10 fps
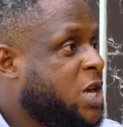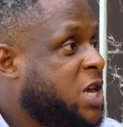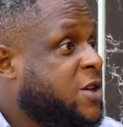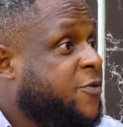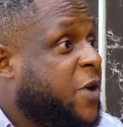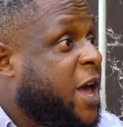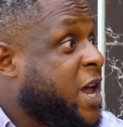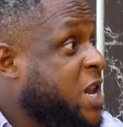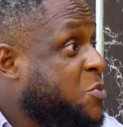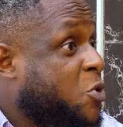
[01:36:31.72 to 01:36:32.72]
If
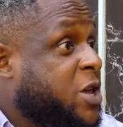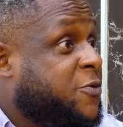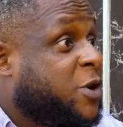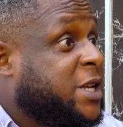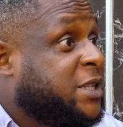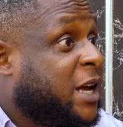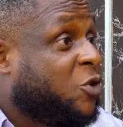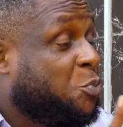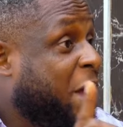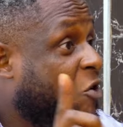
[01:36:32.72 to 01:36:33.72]
anybody for this house,
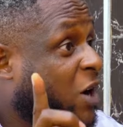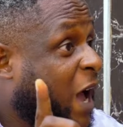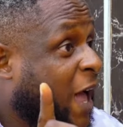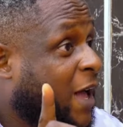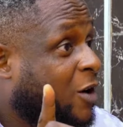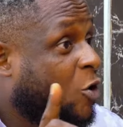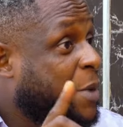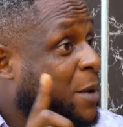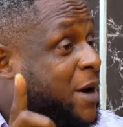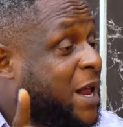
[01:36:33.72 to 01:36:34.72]
my oka or
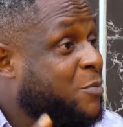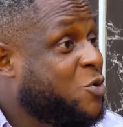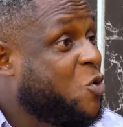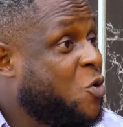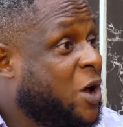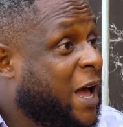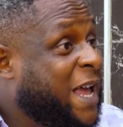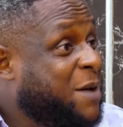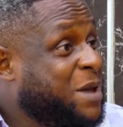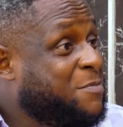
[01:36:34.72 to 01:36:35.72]
my madam, know I
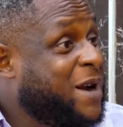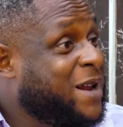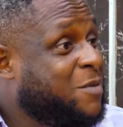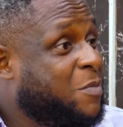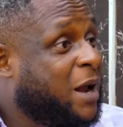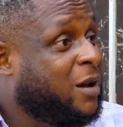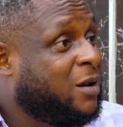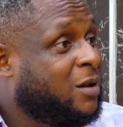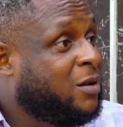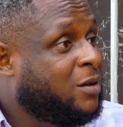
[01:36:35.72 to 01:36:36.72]
am a married man,
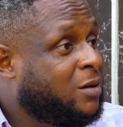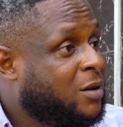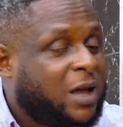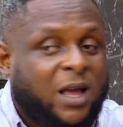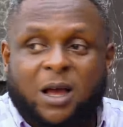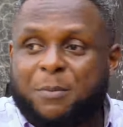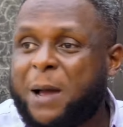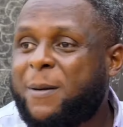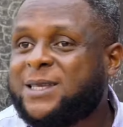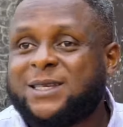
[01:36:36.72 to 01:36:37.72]

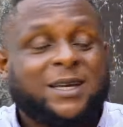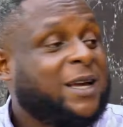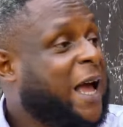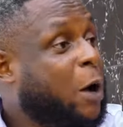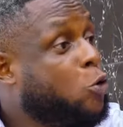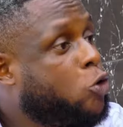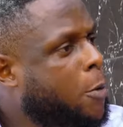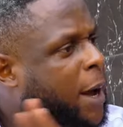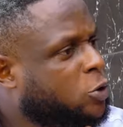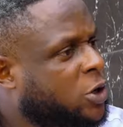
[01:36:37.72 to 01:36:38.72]
Mama say, I will go
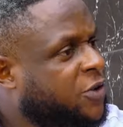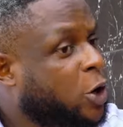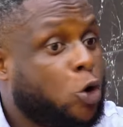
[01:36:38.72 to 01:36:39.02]
back to the village.